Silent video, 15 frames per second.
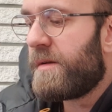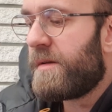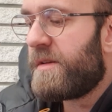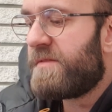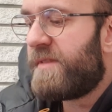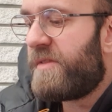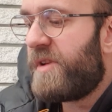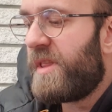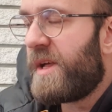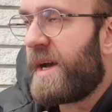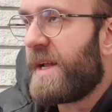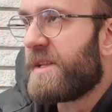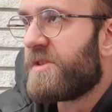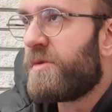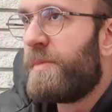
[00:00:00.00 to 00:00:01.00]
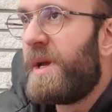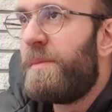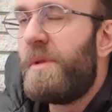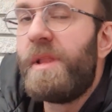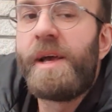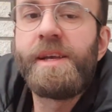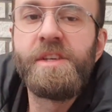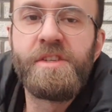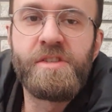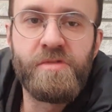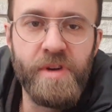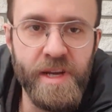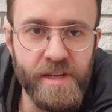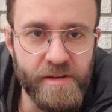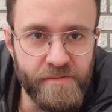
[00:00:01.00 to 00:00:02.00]
is very light, so maybe like a
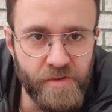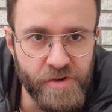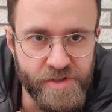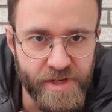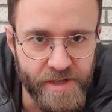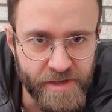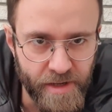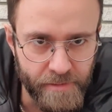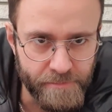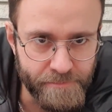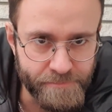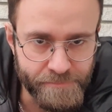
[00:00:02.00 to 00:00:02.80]
straight Virginia